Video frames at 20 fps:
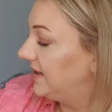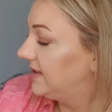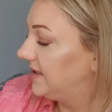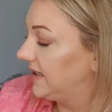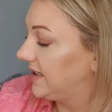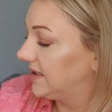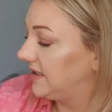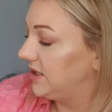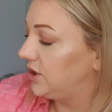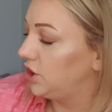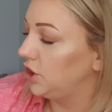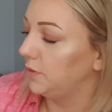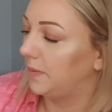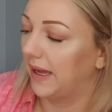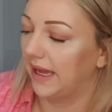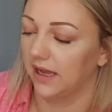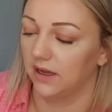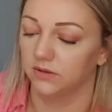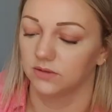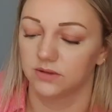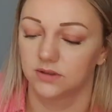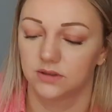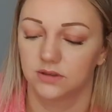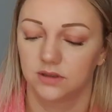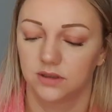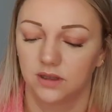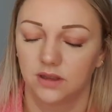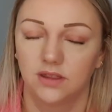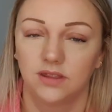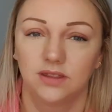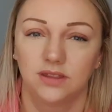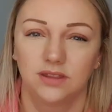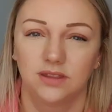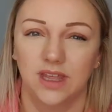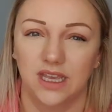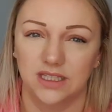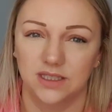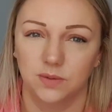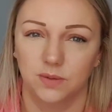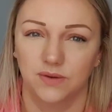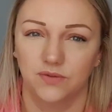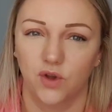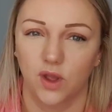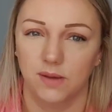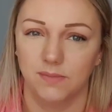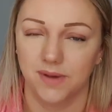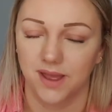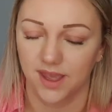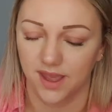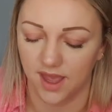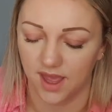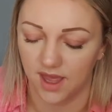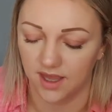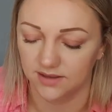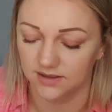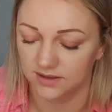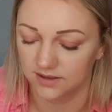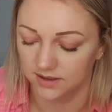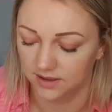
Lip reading: £62. That's what I've got in my head.